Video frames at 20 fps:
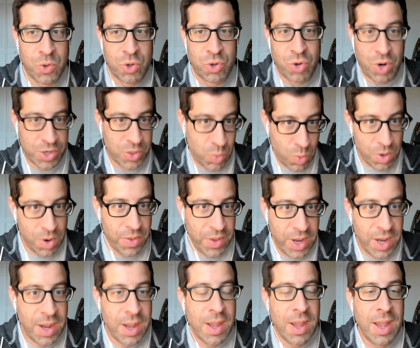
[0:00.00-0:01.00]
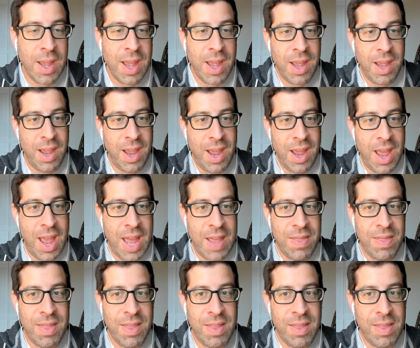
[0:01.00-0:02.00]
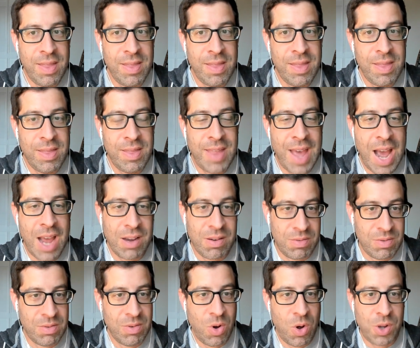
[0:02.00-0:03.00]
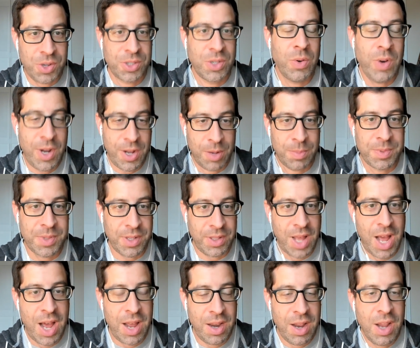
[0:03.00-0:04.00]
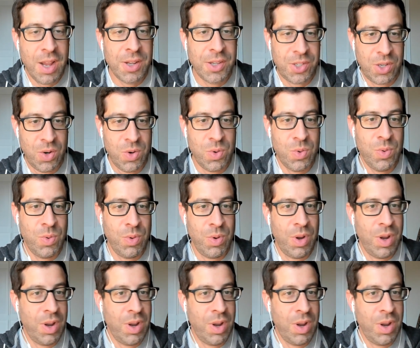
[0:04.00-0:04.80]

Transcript: trustworthy. And that also helps a lot. So